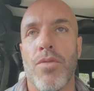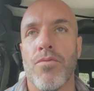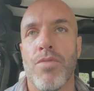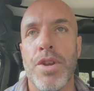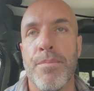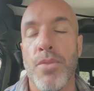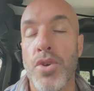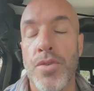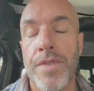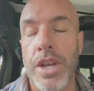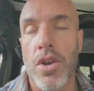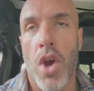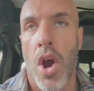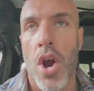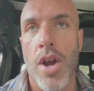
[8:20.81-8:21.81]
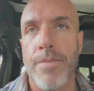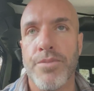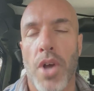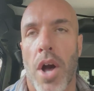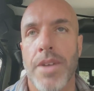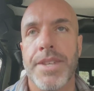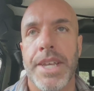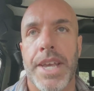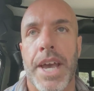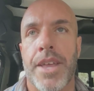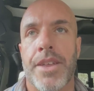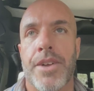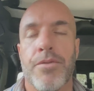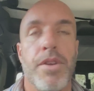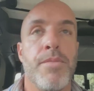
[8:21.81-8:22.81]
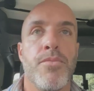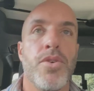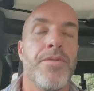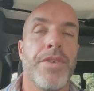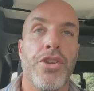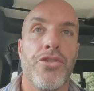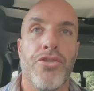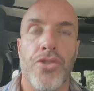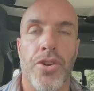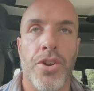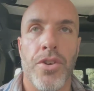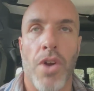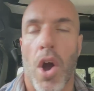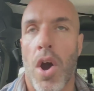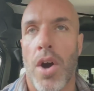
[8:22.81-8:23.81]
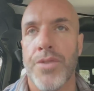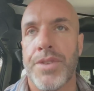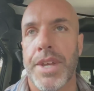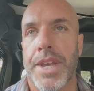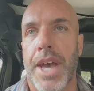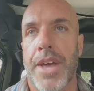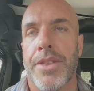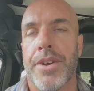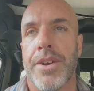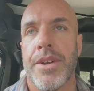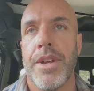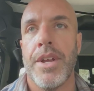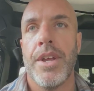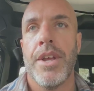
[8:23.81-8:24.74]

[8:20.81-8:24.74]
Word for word: removing carbs altogether, removing sugar altogether,